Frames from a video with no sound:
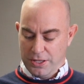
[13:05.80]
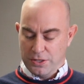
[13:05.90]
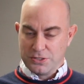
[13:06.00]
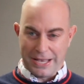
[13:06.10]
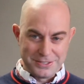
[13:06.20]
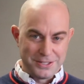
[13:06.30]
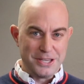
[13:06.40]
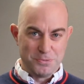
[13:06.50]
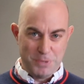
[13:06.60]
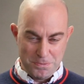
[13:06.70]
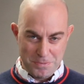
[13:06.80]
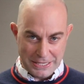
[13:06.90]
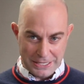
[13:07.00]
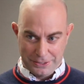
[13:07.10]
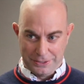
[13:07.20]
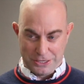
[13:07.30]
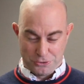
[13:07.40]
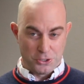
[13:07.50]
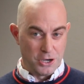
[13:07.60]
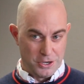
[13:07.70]
Tesla has been making
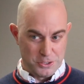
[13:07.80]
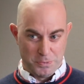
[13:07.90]
electric cars,